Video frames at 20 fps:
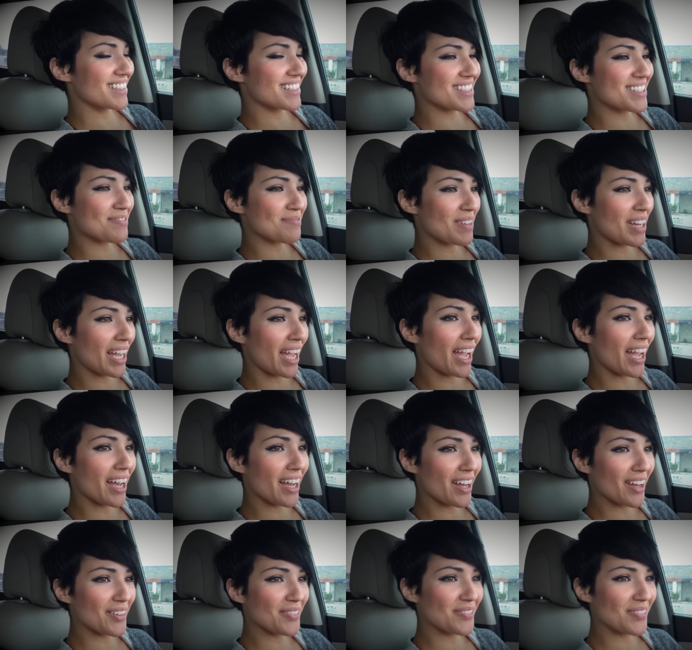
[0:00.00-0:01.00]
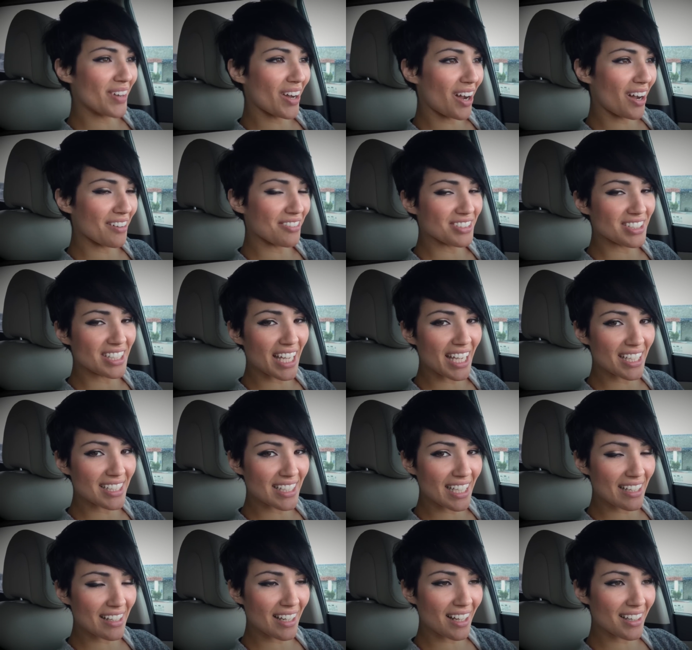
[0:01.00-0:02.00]
it's my um, off day
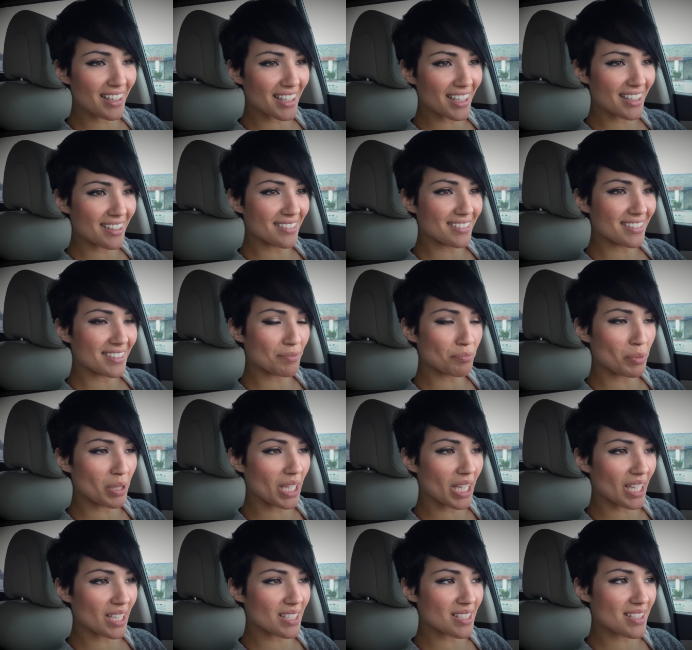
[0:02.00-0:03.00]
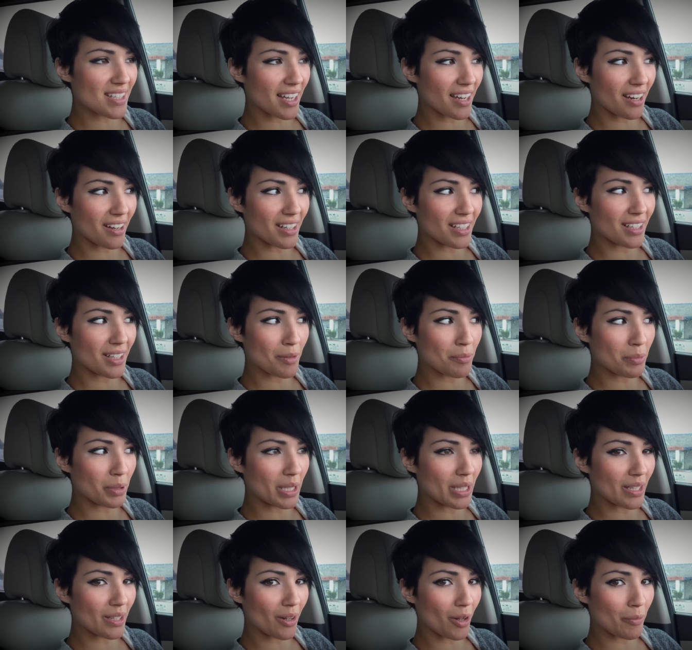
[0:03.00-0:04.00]
technically because I already
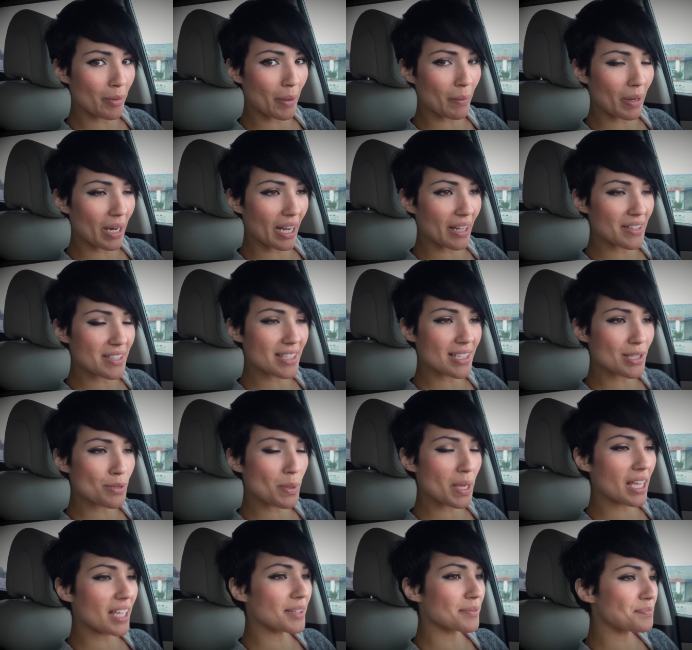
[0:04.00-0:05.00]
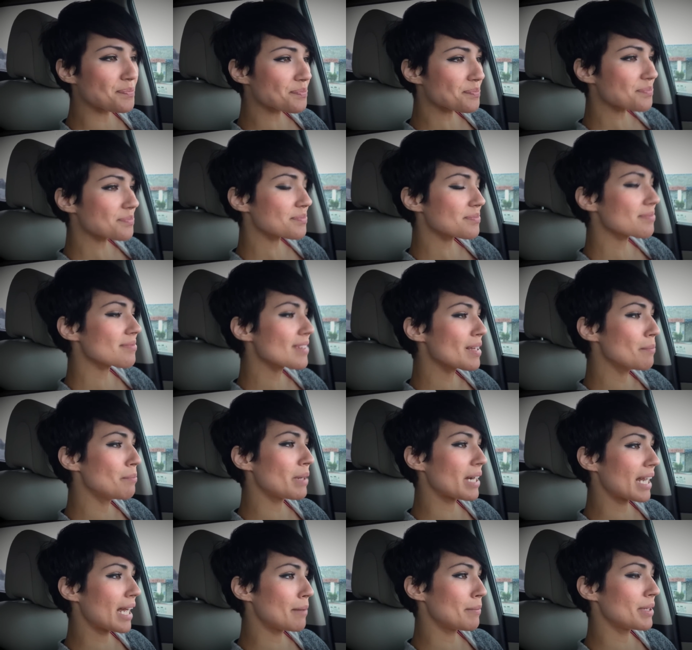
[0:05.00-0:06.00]
completed all my workouts this week.
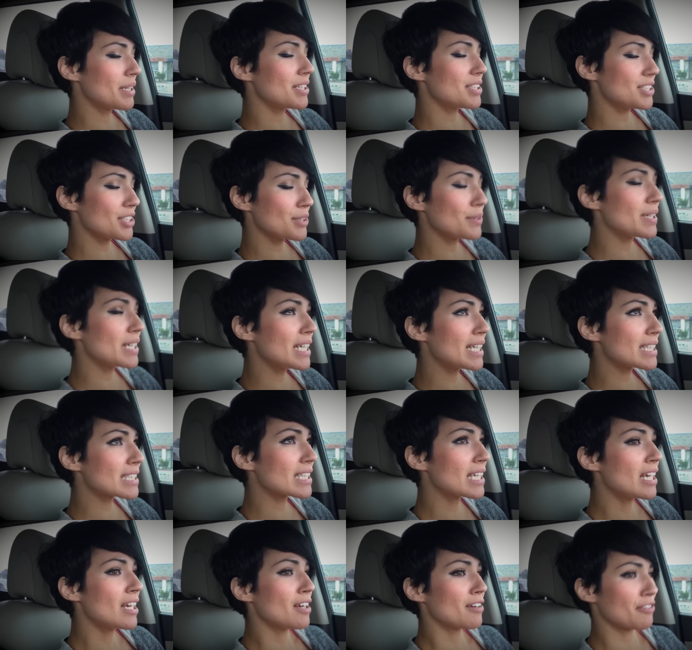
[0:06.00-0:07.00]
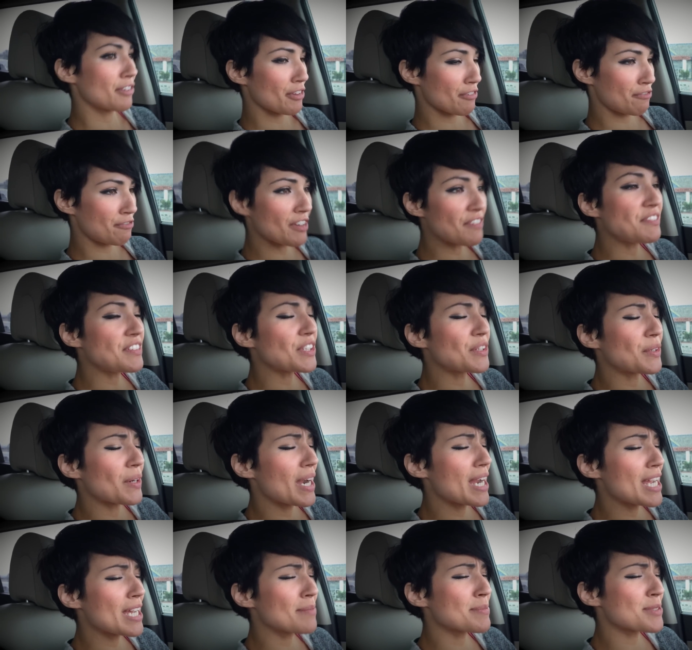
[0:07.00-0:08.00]
But I'm gonna do it for the 50
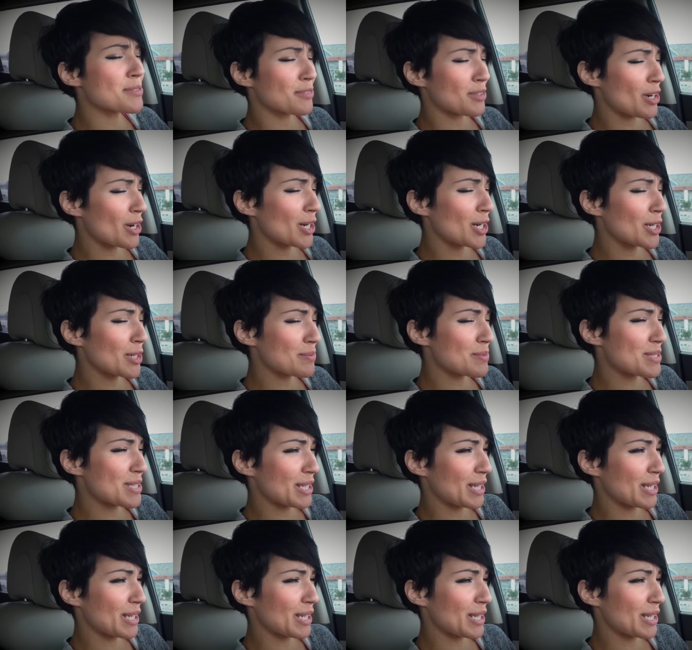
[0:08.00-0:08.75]
grams of carbs